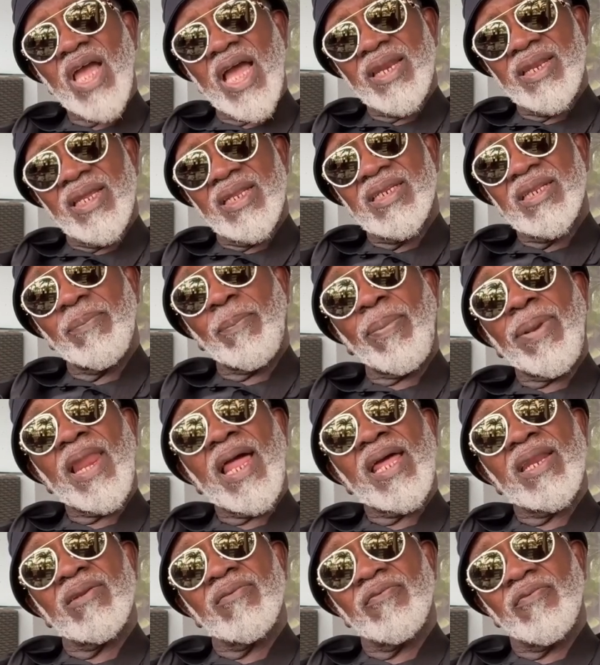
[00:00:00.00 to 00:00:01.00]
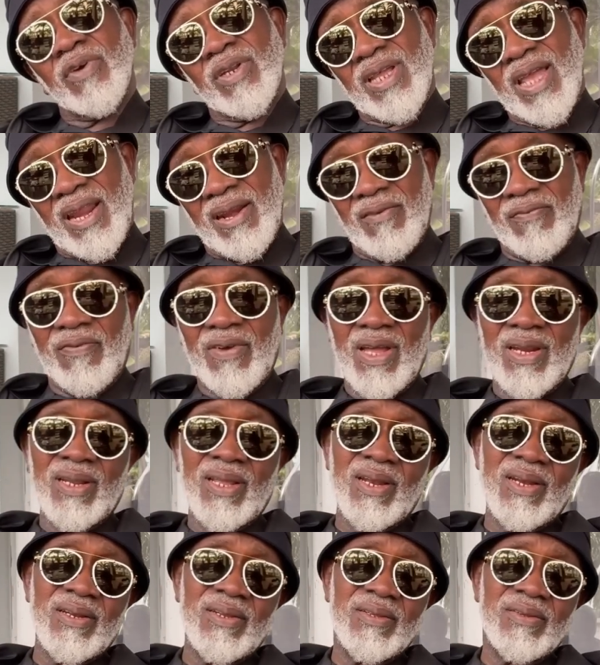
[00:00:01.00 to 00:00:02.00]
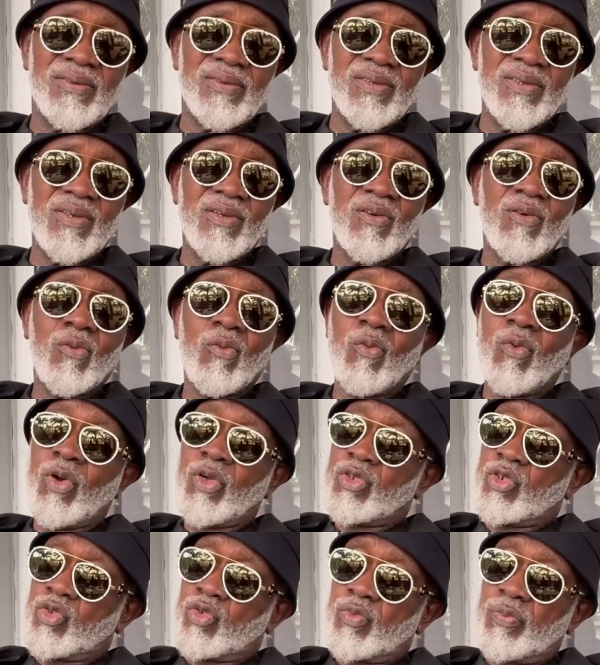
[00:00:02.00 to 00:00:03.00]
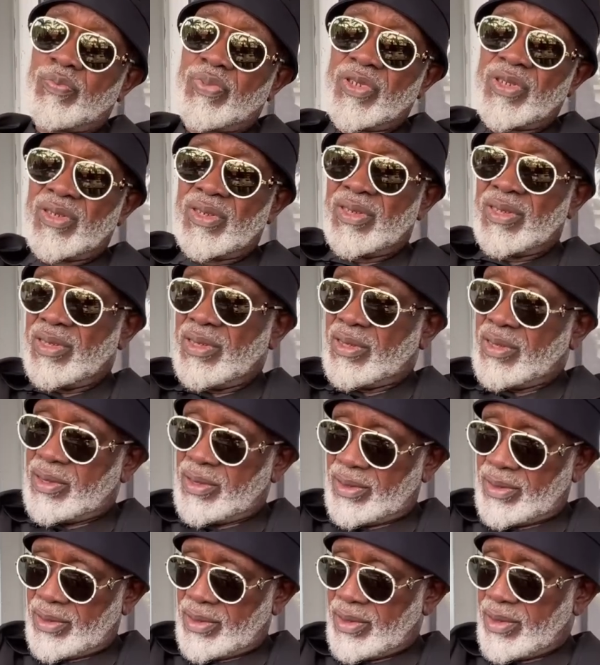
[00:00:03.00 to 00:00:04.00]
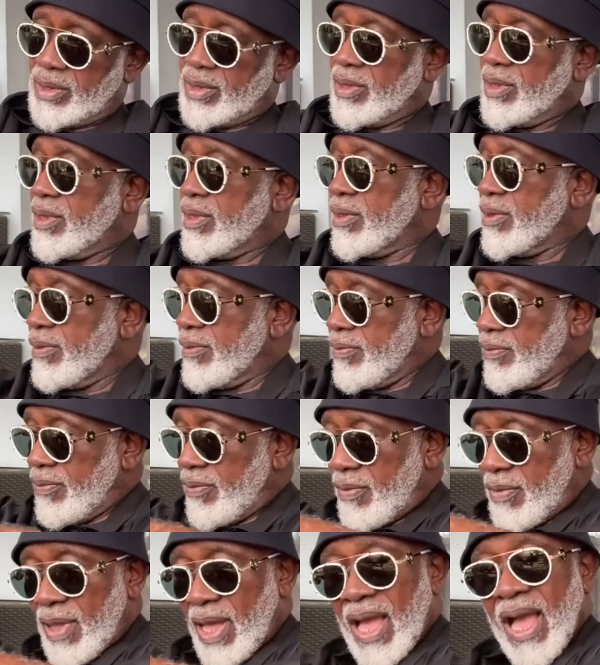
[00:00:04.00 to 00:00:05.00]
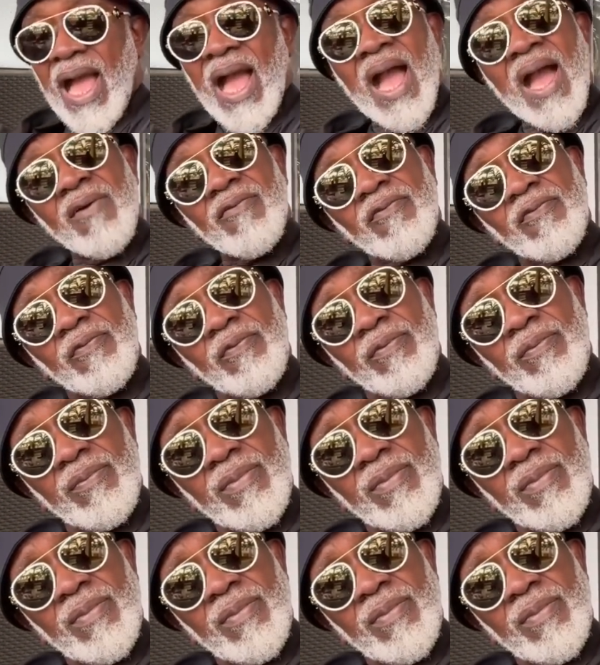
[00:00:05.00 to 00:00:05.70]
And then the plan for that refinery was to build it, have